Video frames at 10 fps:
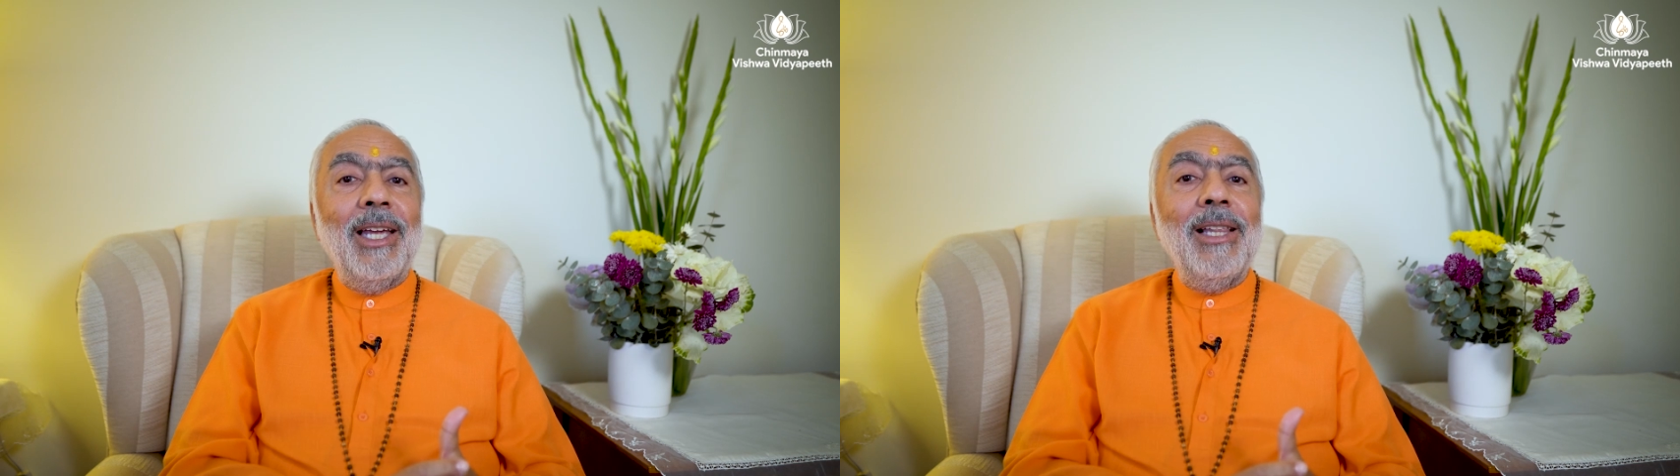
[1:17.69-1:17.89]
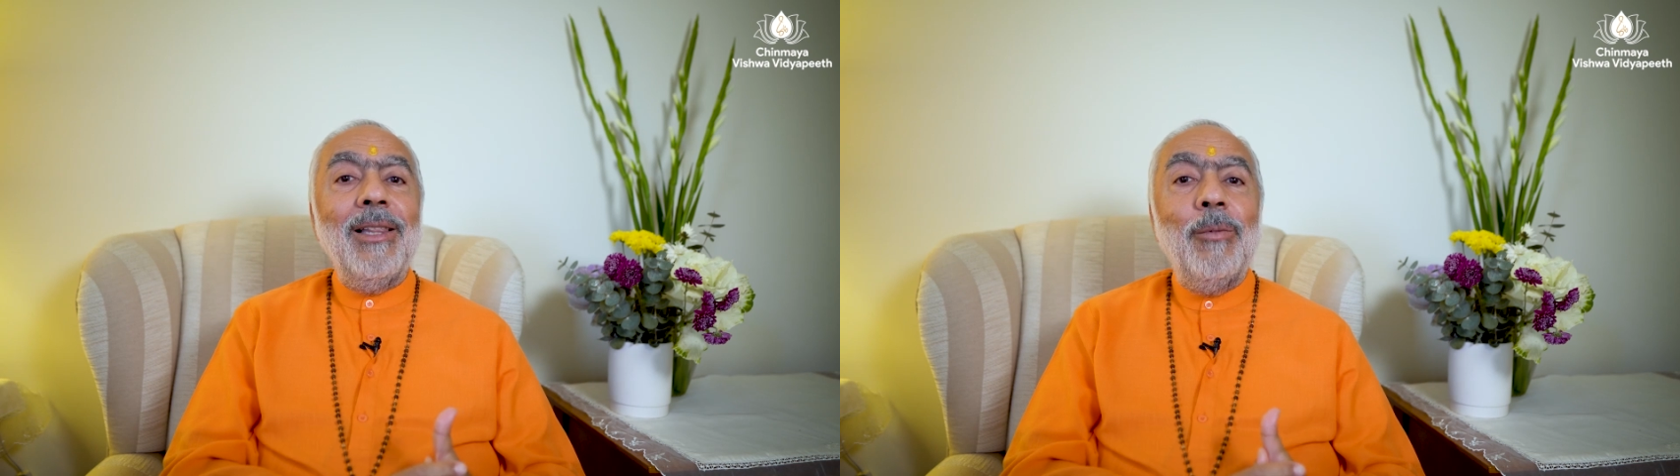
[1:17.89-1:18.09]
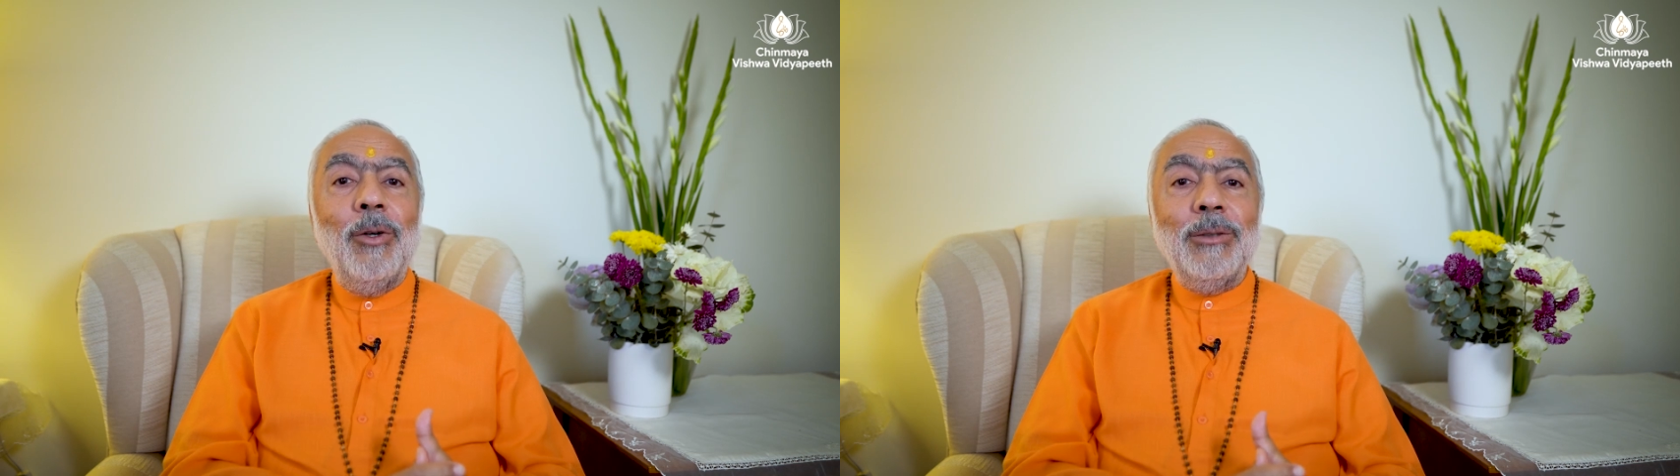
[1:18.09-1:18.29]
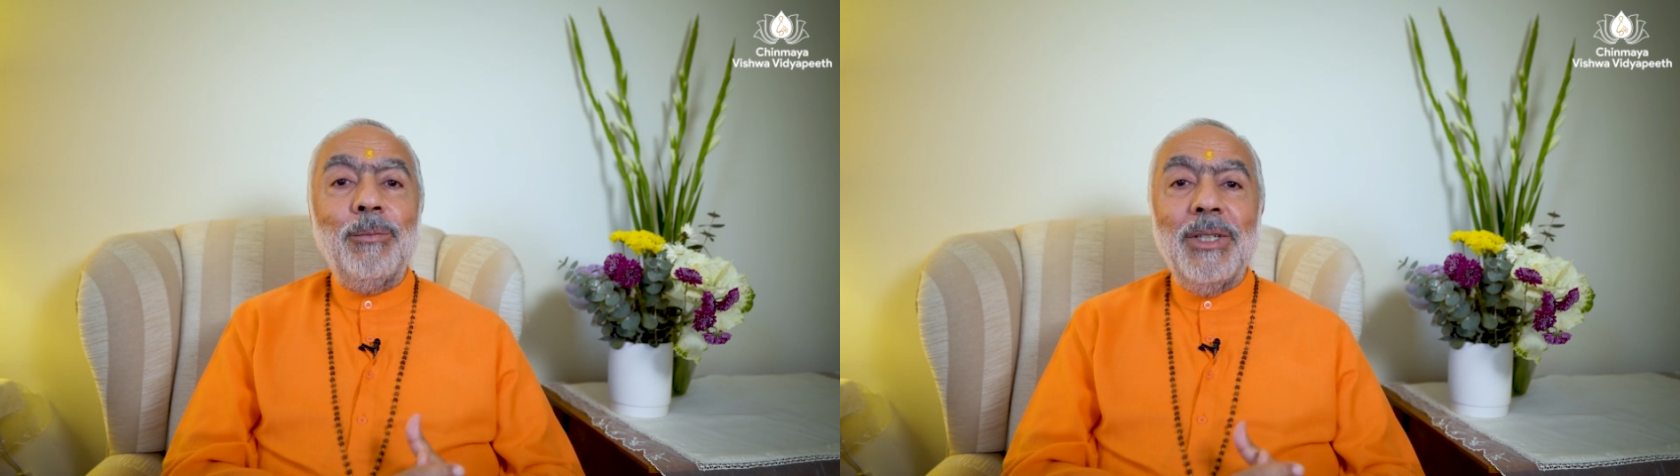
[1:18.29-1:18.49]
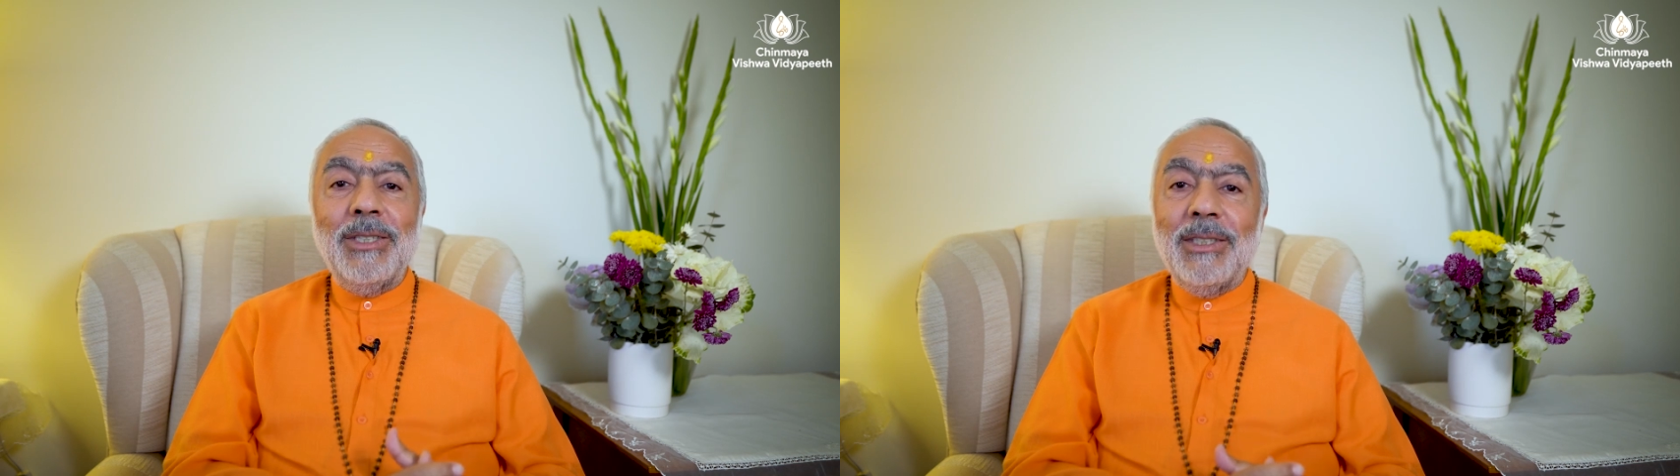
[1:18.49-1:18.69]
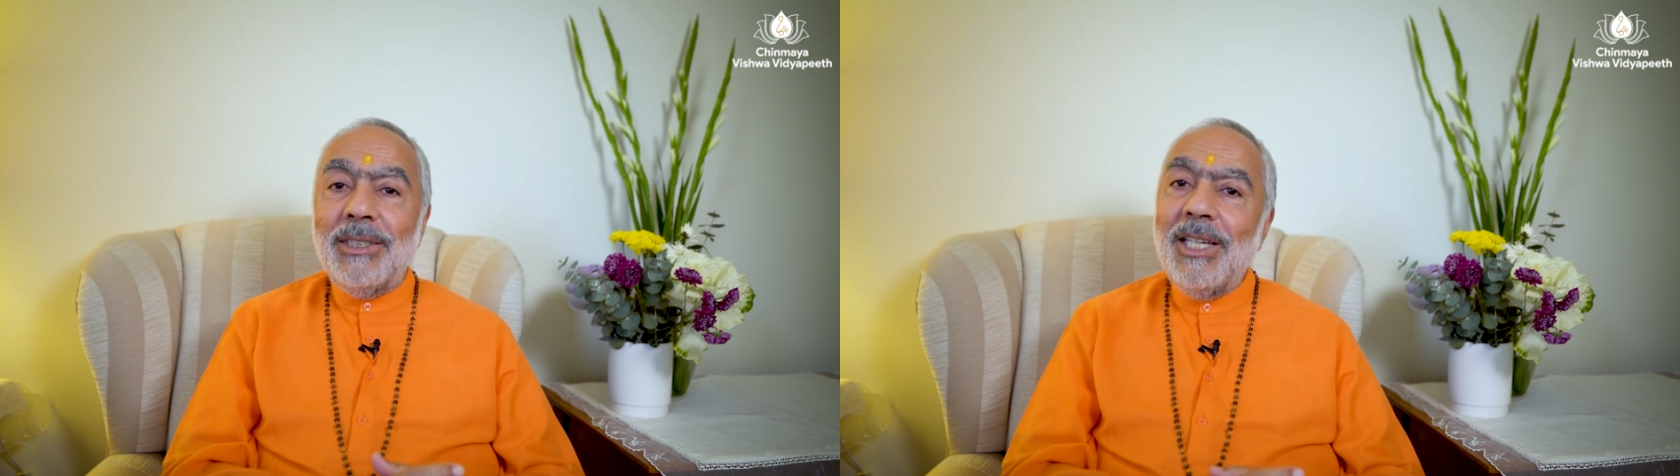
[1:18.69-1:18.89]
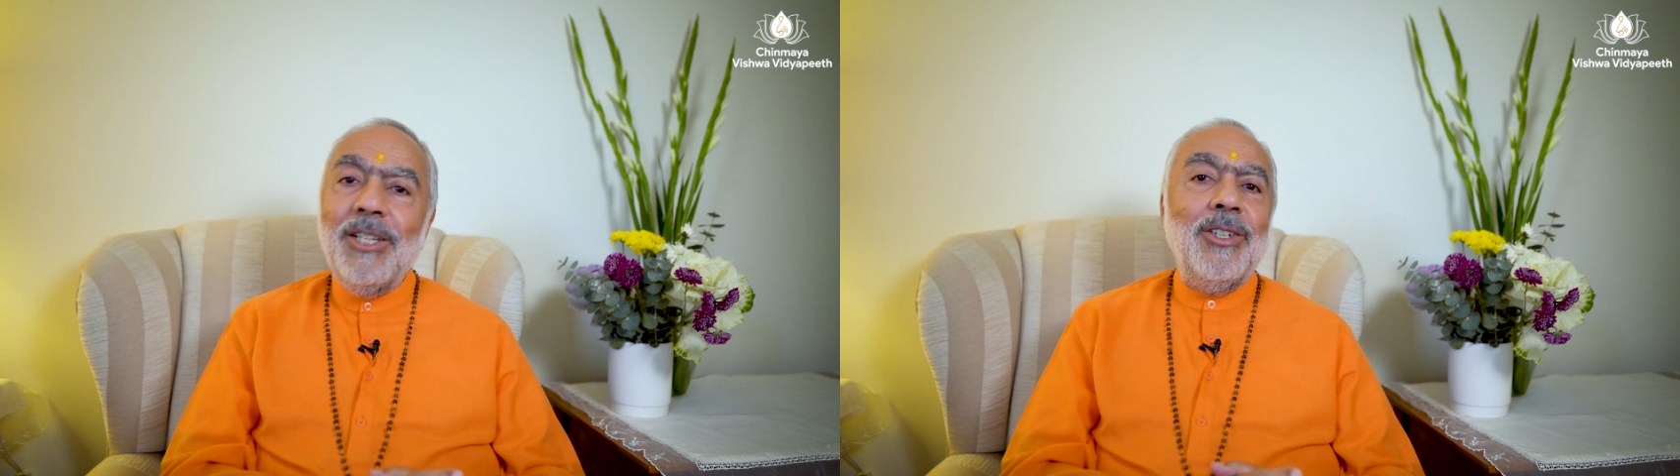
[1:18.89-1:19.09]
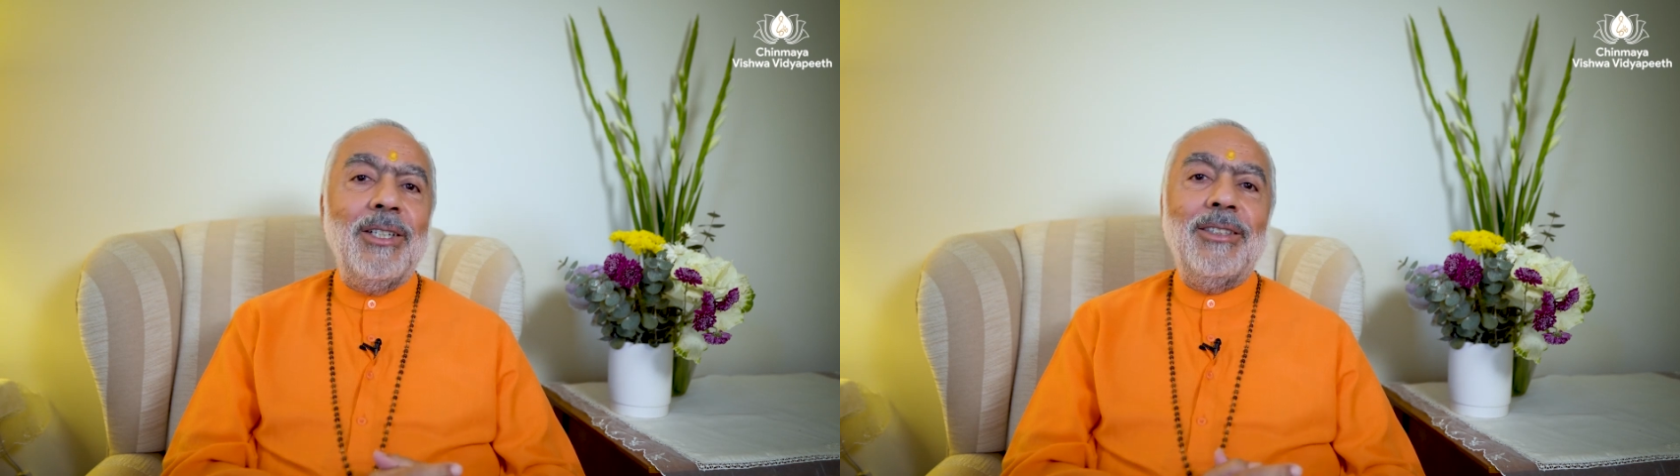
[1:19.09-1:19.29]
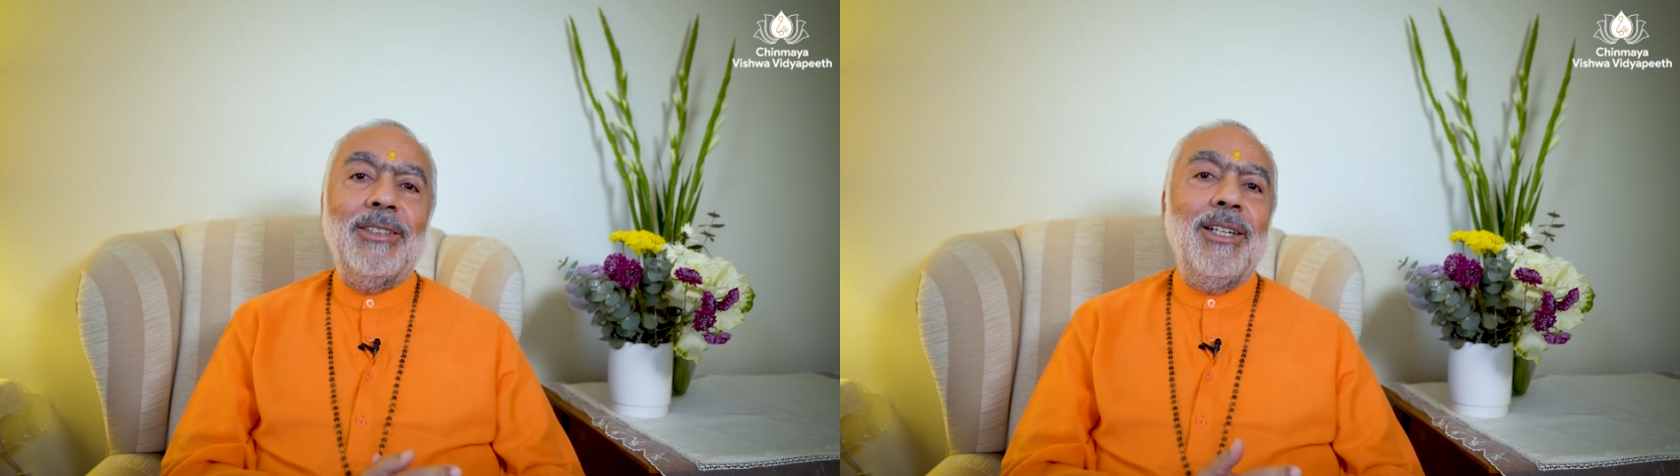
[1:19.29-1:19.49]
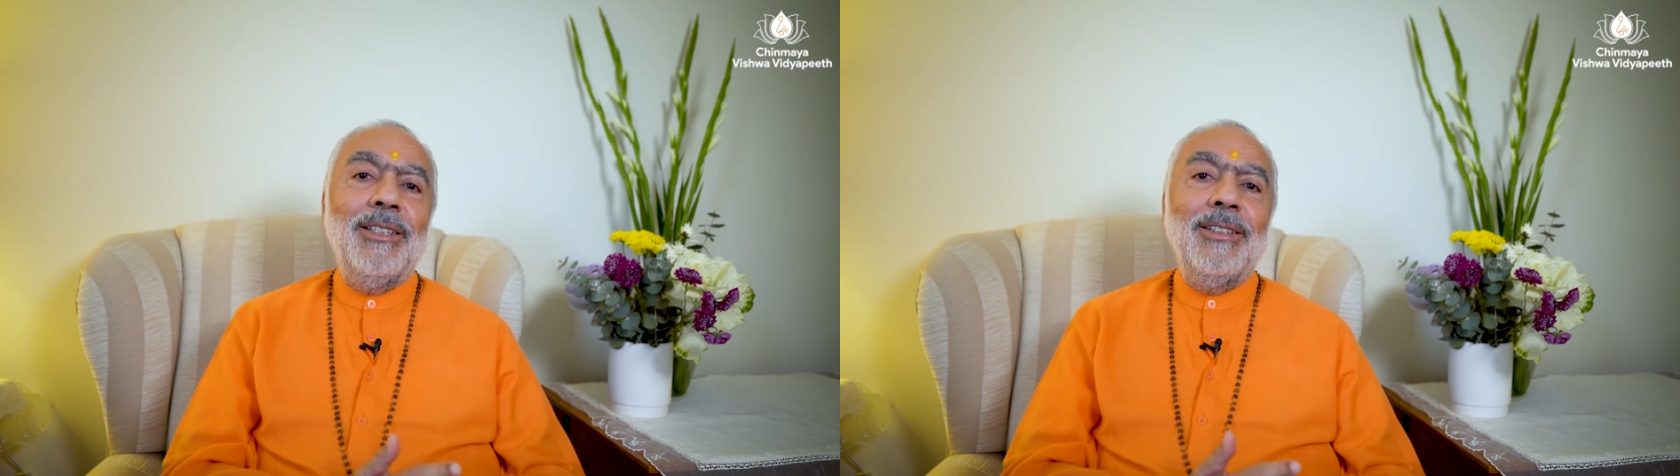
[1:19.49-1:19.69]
in the most prestigious